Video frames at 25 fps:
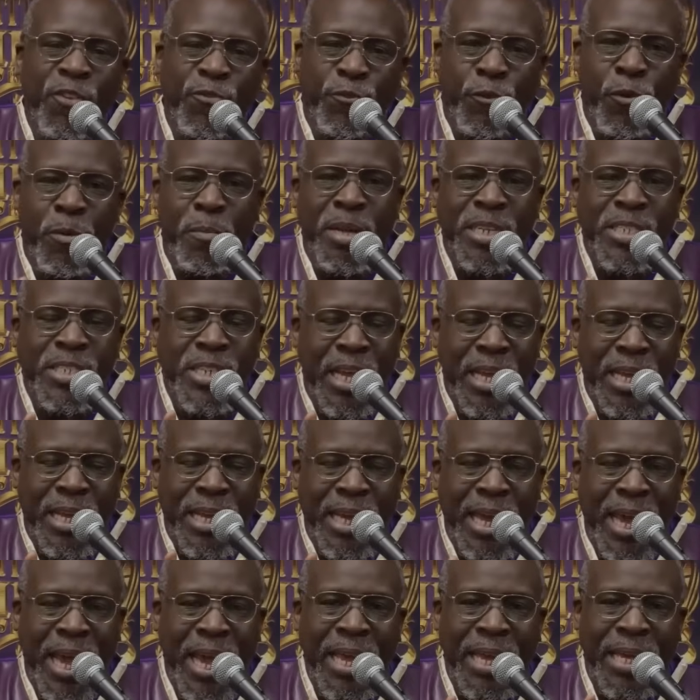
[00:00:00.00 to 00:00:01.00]
Ephraim is a
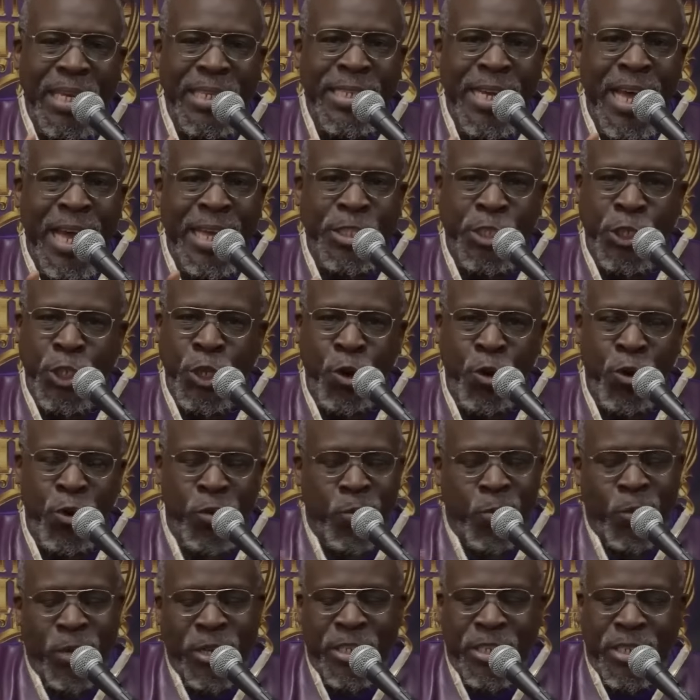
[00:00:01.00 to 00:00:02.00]
cake not
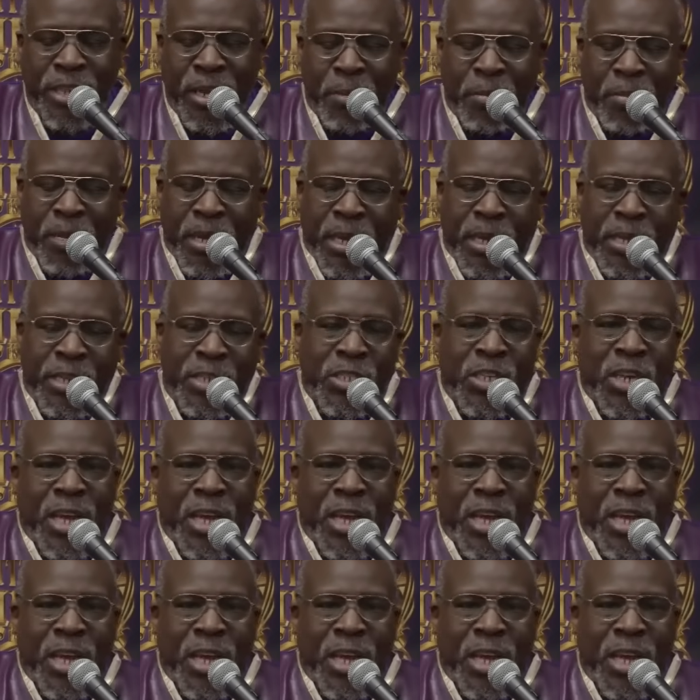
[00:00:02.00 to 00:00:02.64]
turned. What does that mean?